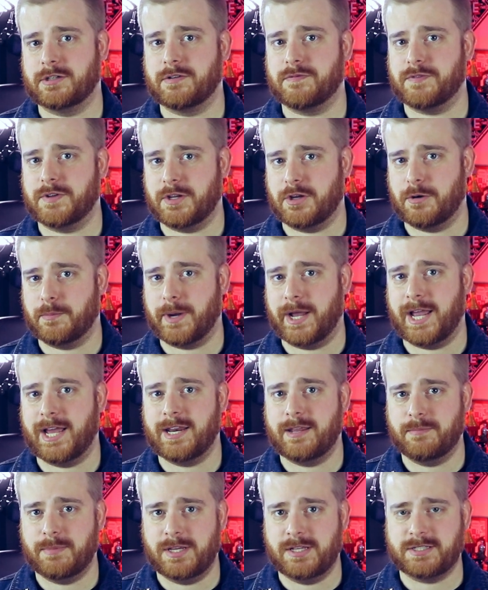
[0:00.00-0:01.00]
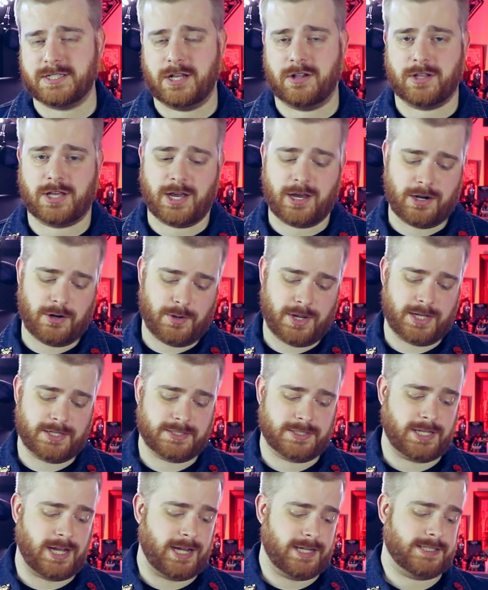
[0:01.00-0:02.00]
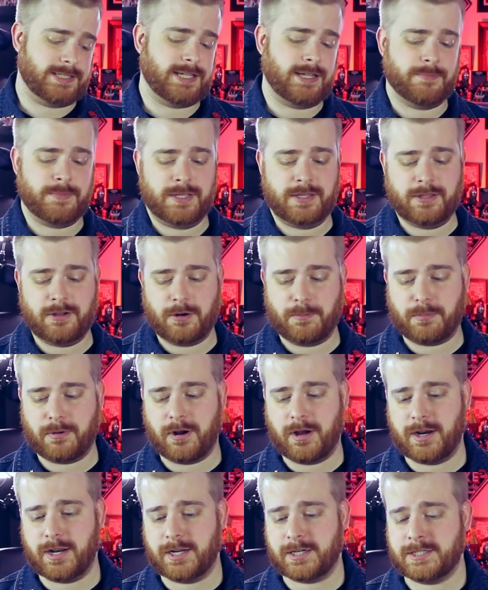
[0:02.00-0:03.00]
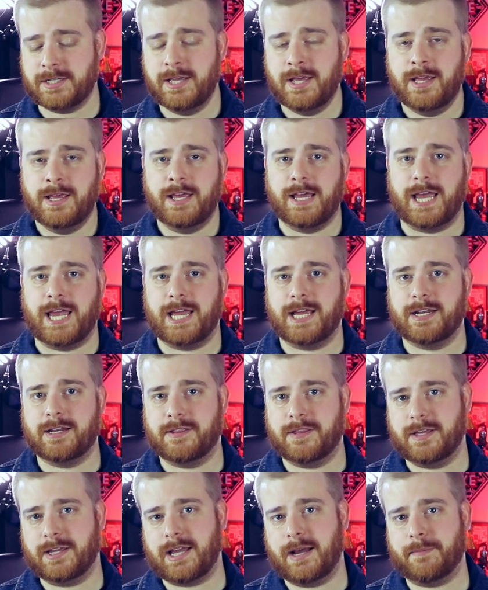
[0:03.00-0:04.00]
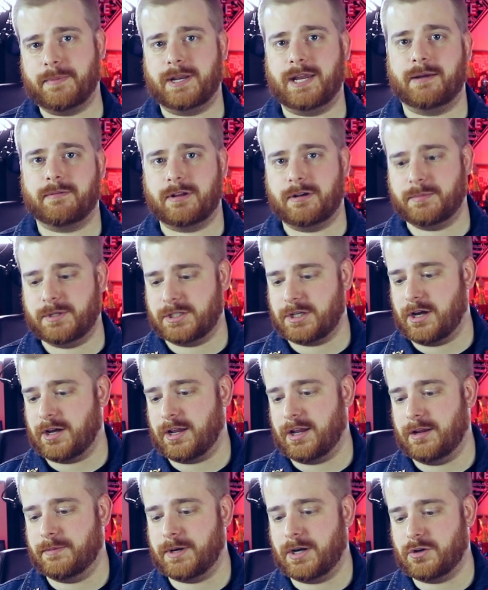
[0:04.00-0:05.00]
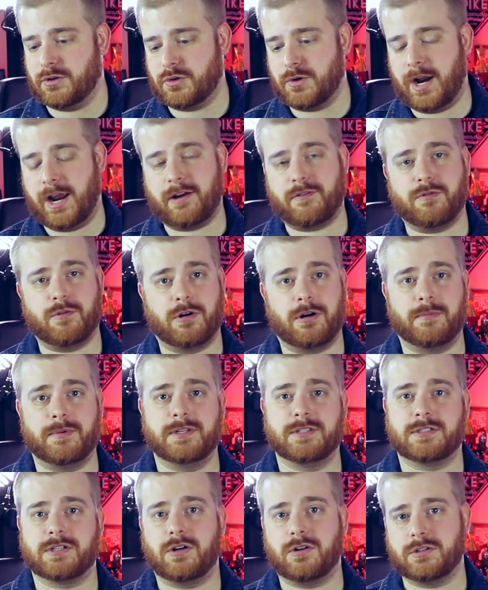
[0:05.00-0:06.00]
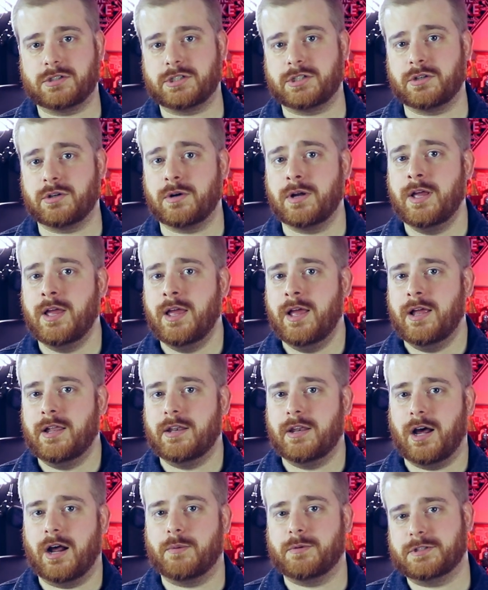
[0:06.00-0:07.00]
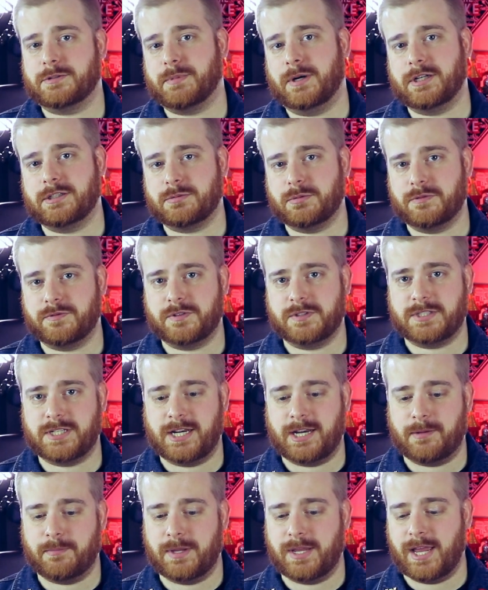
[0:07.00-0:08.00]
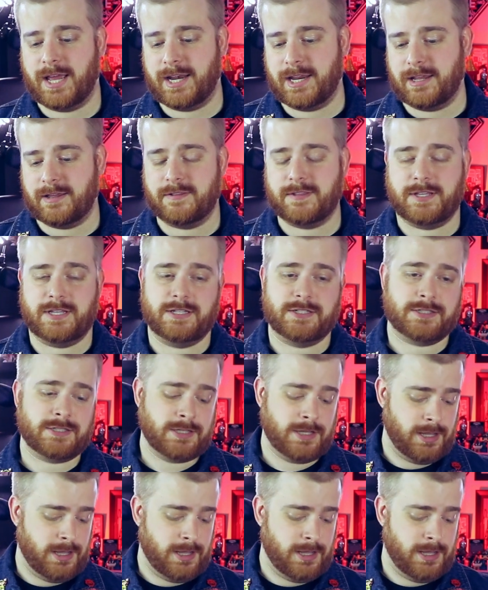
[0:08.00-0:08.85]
video by any means. Elgato has not sent me their product, and the company I'm going to be talking about, TAC Form, is also not responsible for sending me any of these